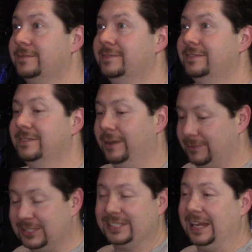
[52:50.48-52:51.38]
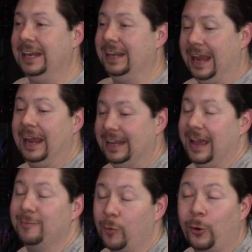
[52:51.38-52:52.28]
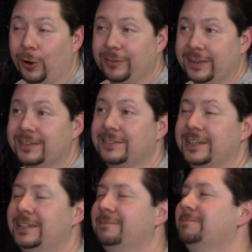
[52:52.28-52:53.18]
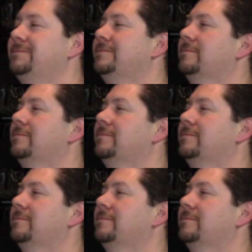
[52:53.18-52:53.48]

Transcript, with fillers: I'm just saying I had to have more of it. Right? Right.